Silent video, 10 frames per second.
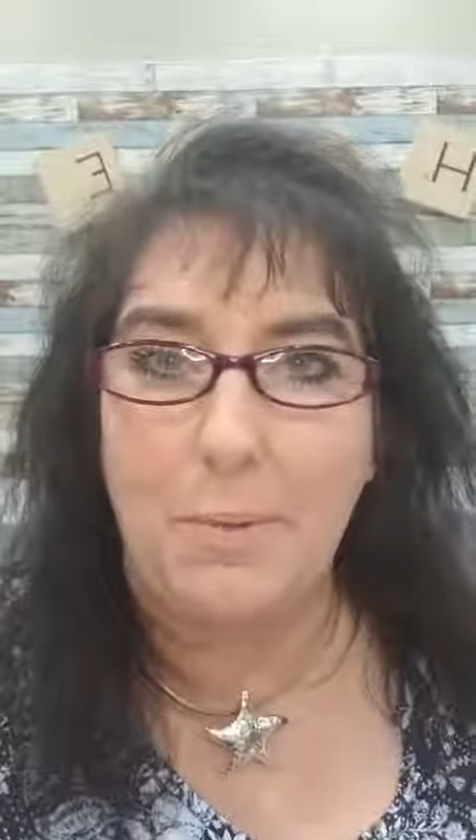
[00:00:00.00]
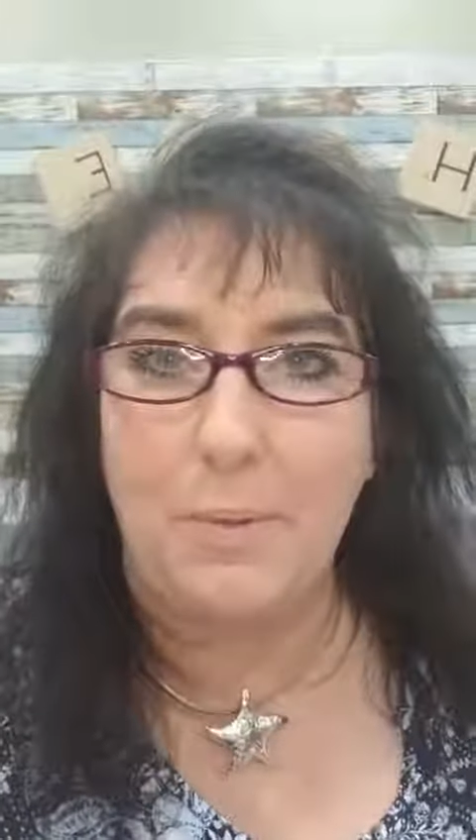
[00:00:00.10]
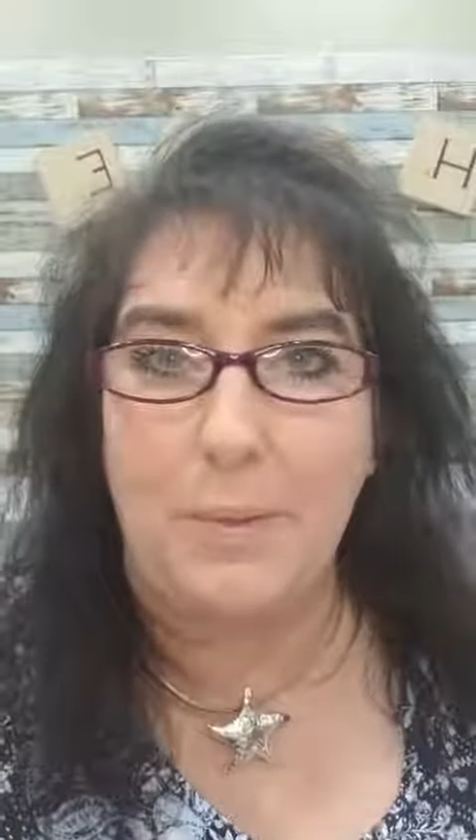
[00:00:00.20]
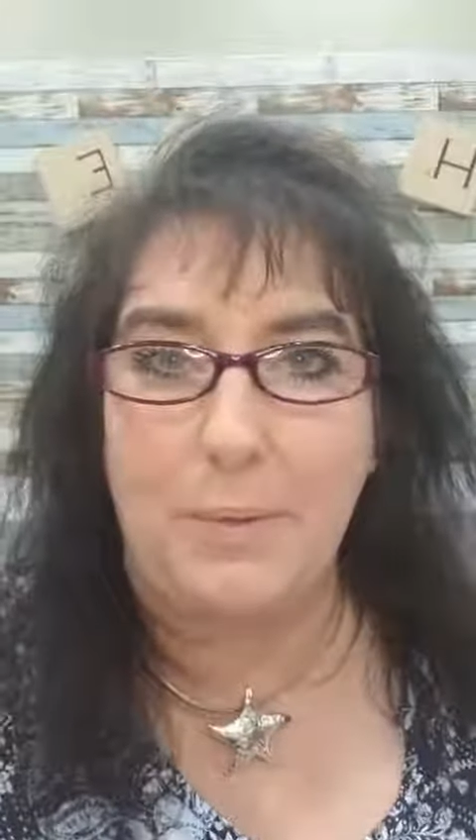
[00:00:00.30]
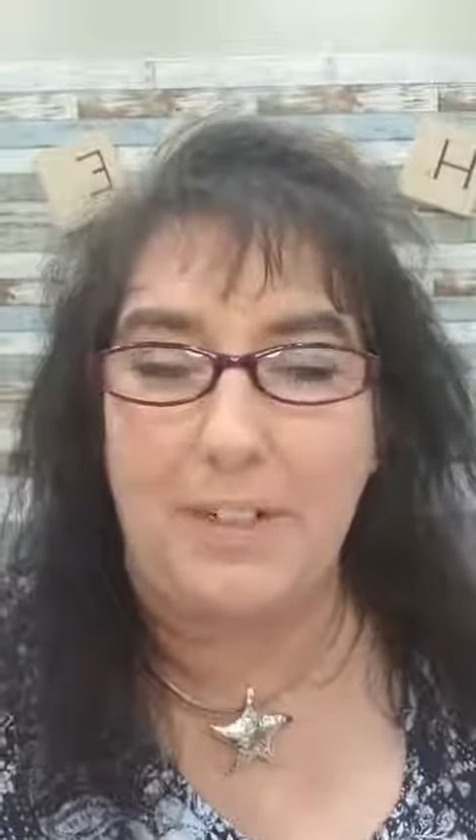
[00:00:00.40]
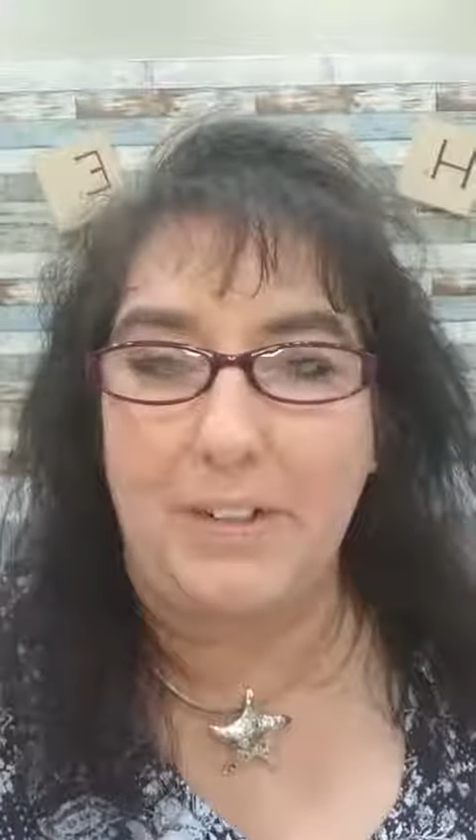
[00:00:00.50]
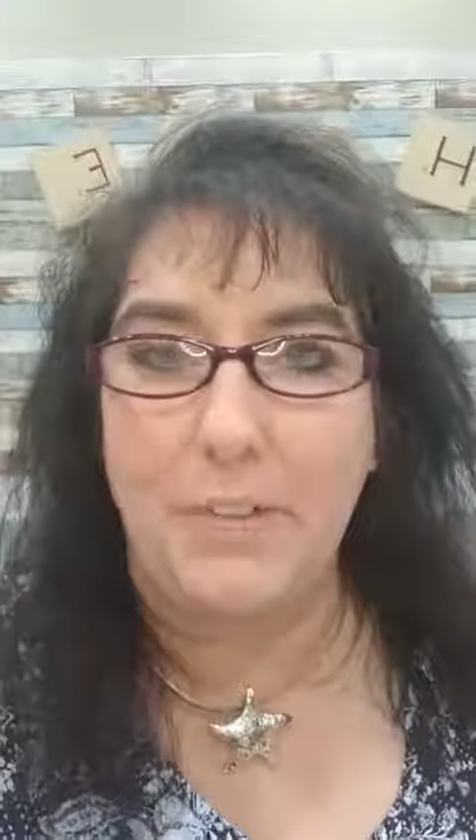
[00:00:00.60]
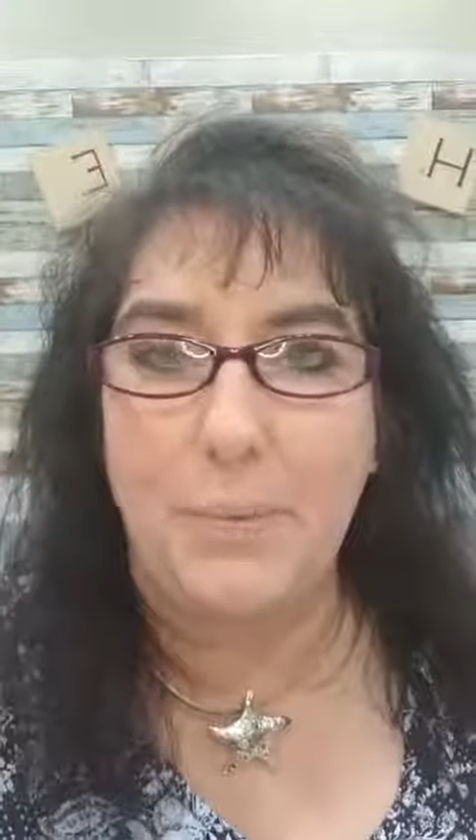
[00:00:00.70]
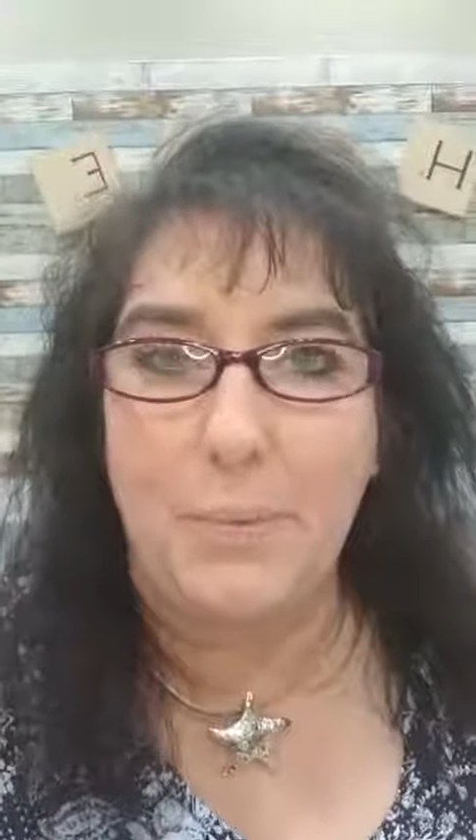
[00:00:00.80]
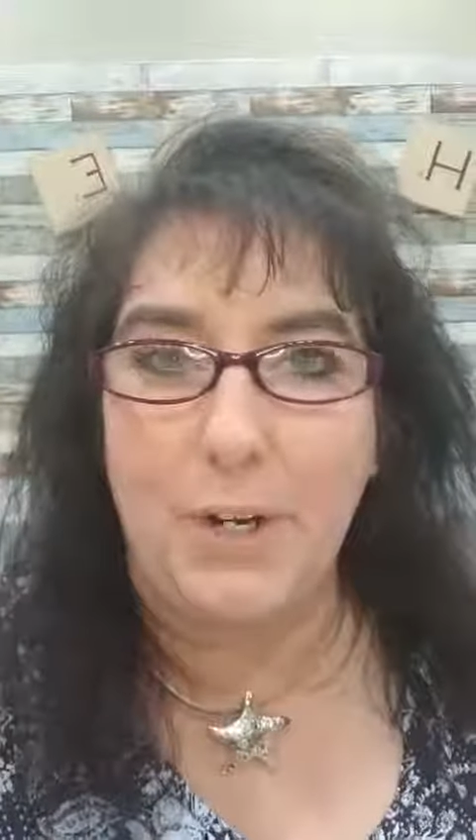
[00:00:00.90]
or we work on
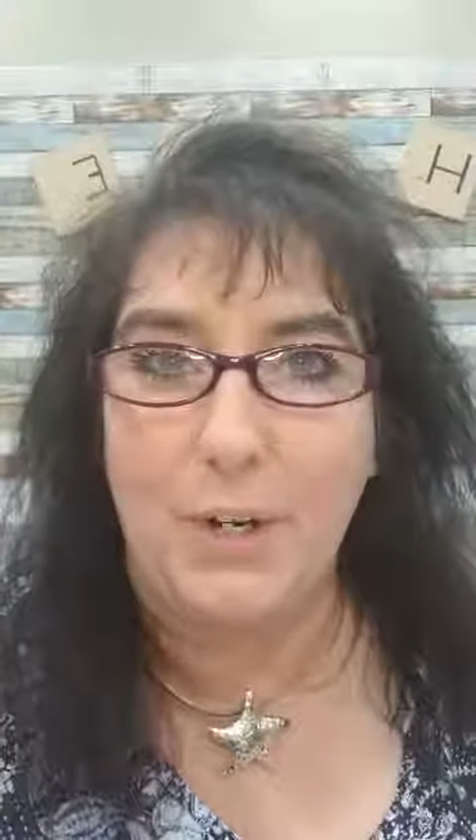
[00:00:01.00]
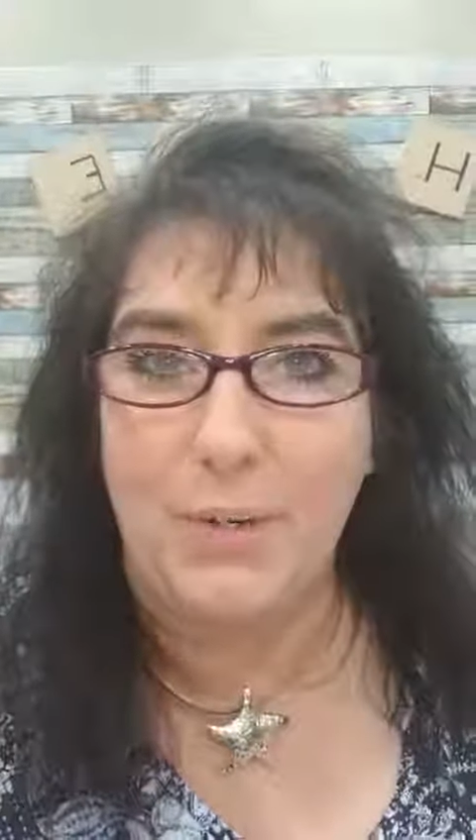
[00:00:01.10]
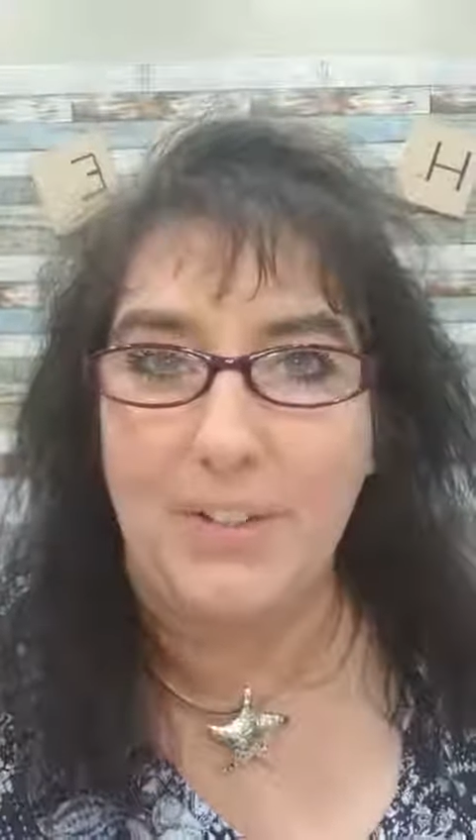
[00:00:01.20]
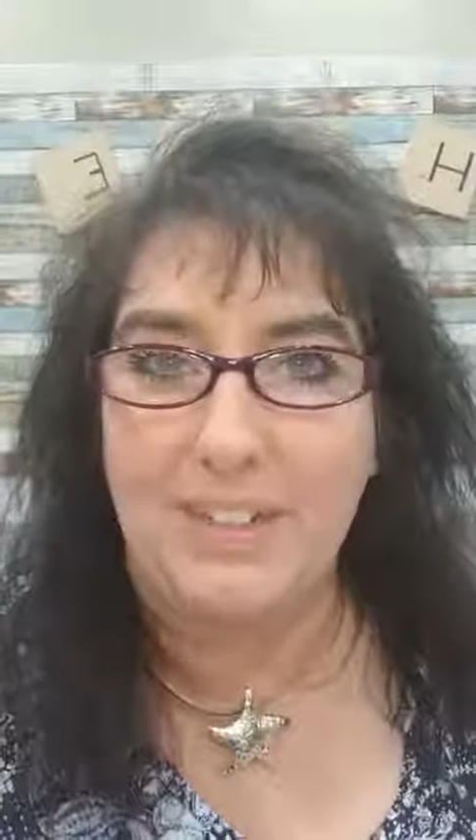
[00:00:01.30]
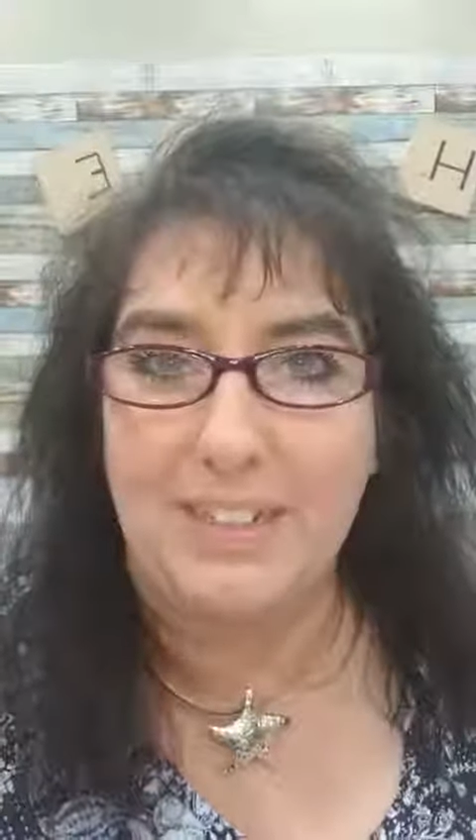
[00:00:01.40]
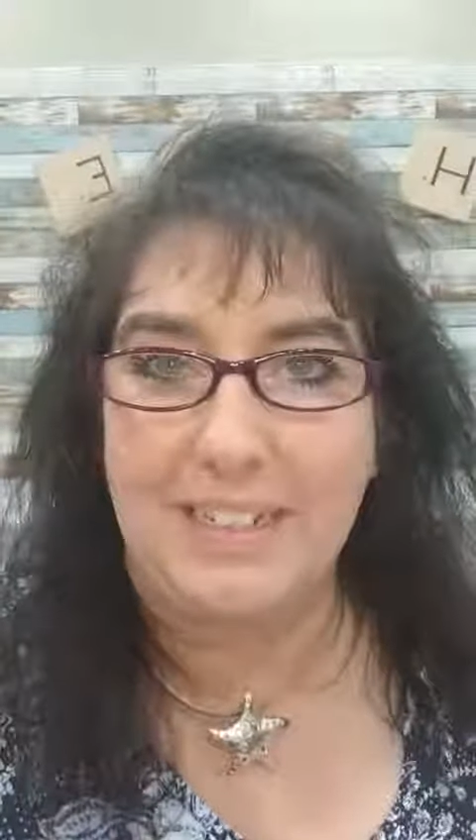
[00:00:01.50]
the road